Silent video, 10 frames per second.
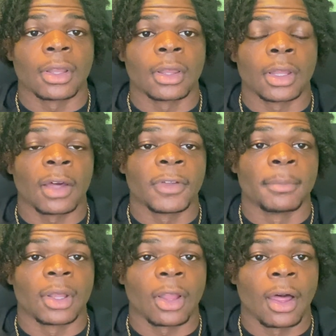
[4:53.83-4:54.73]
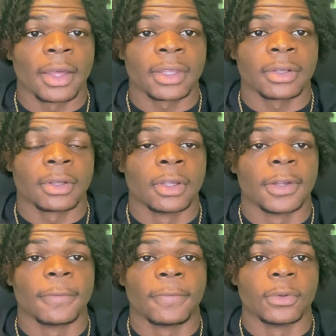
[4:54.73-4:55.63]
love and belonging,
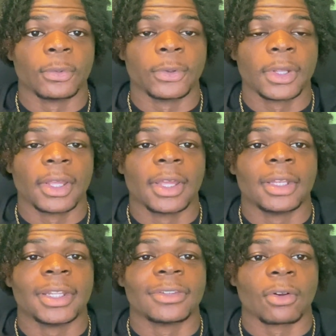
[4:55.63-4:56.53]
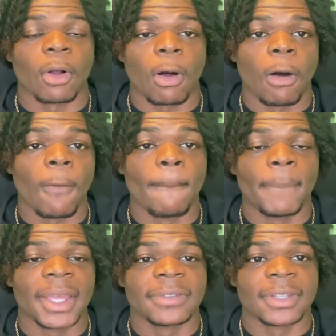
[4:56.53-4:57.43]
food, these are all
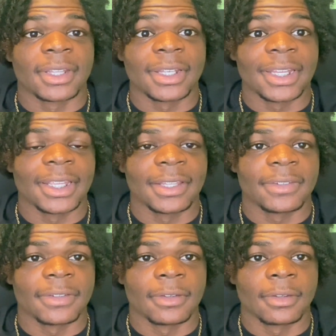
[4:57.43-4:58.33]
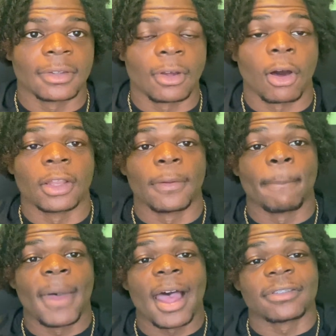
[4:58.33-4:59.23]
basic needs on the
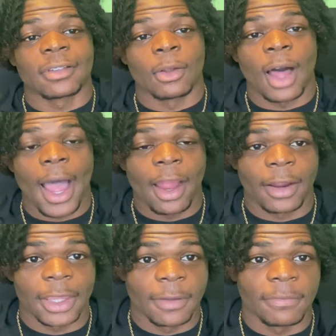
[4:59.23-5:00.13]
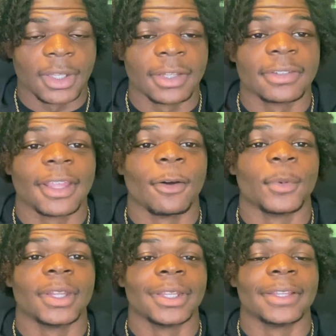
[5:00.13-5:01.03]
Maslow hierarchy of needs that
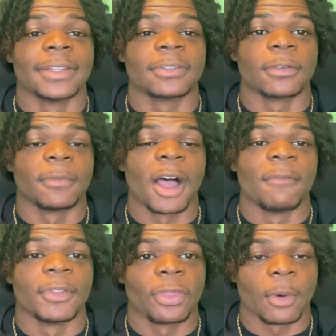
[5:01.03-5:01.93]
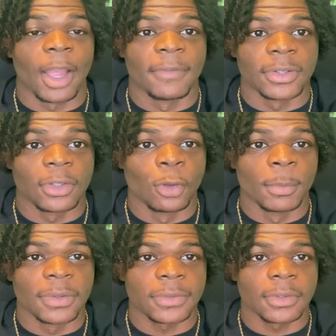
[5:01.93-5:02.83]
we need to survive and thrive as
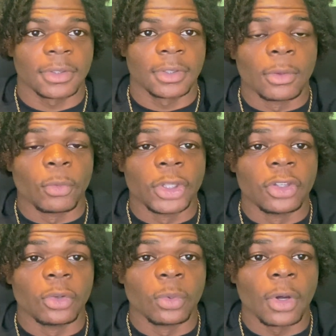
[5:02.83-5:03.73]
humans. When you